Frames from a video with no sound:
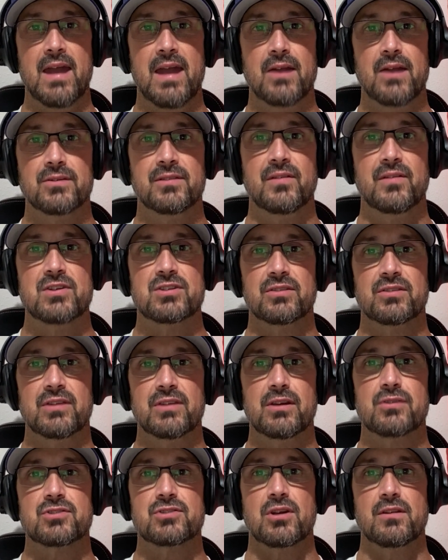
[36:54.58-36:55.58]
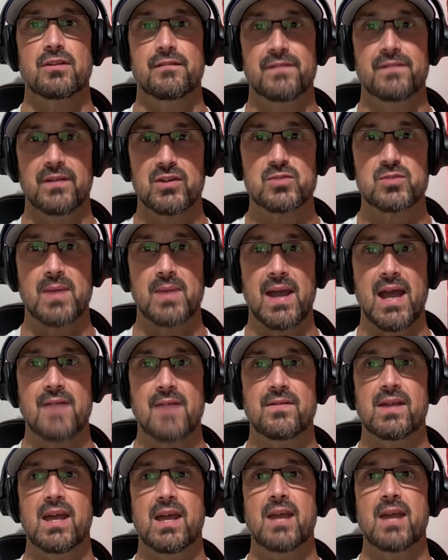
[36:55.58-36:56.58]
NL division leaders are the Phillies by
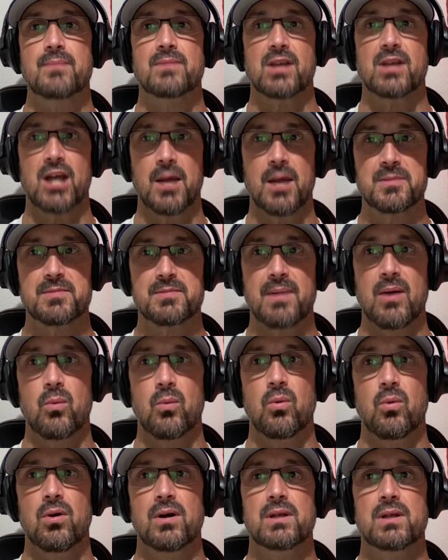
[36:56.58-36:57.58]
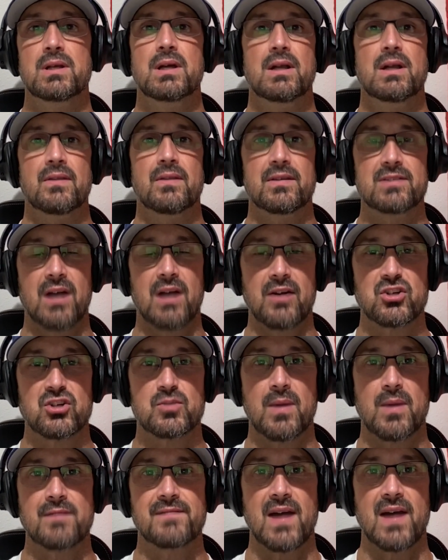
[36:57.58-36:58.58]
half a game, the Cubs by 1, the
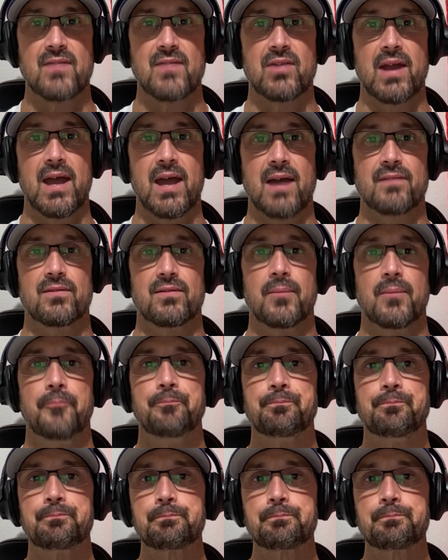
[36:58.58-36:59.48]
Dodgers by 5.5.